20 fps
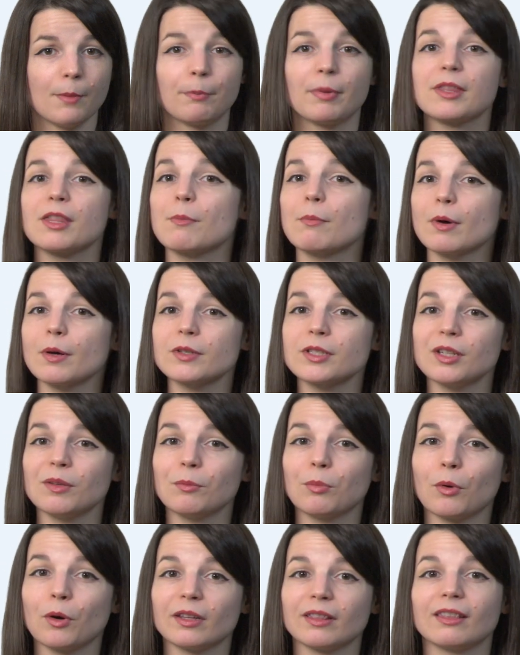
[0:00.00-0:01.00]
But the most
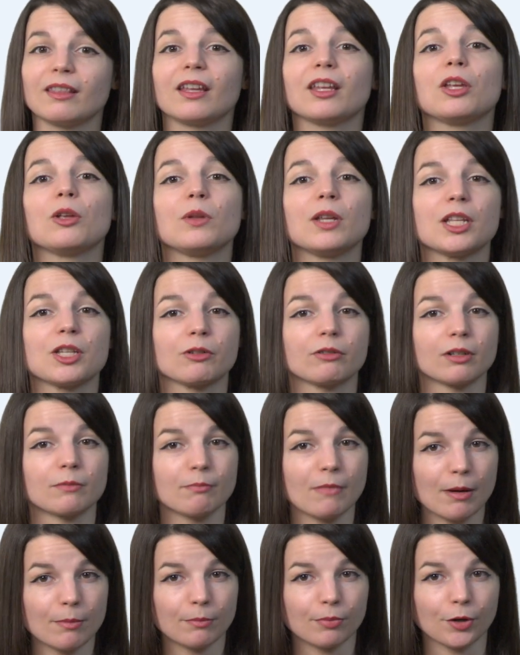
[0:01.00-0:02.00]
important thing you need to
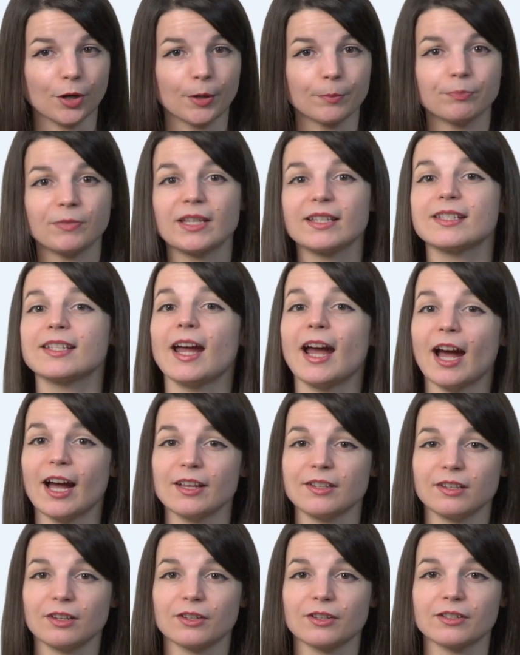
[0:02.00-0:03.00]
remember is to
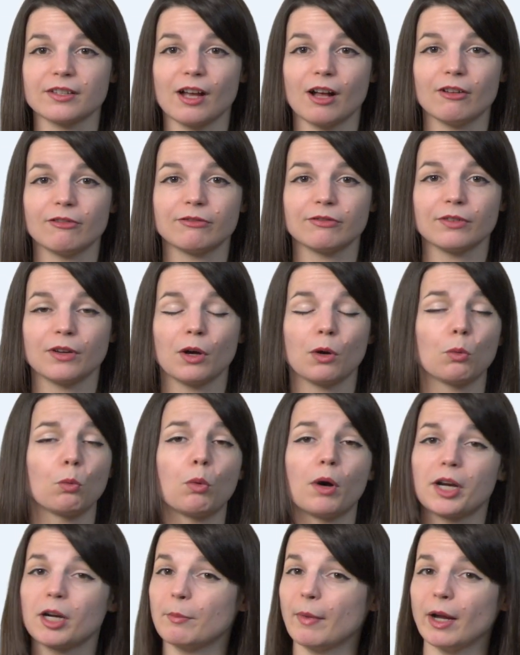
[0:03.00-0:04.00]
ask yourself,
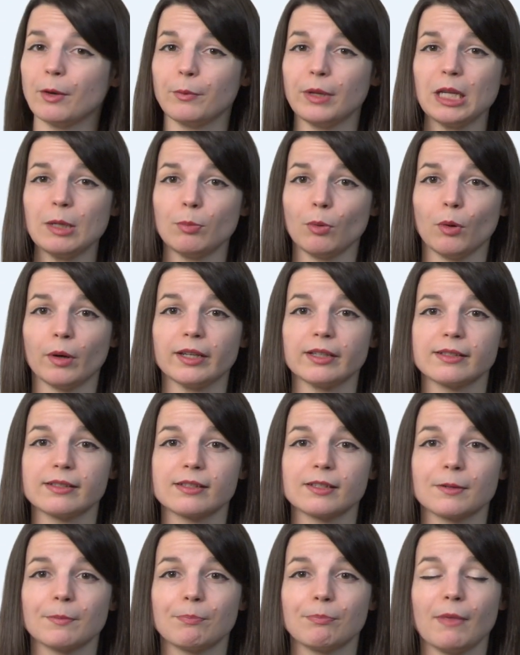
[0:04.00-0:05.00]
what are my weak
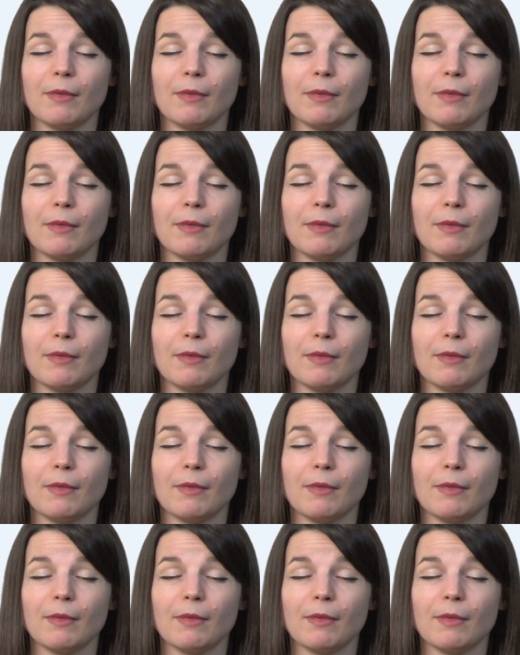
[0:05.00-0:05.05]
points?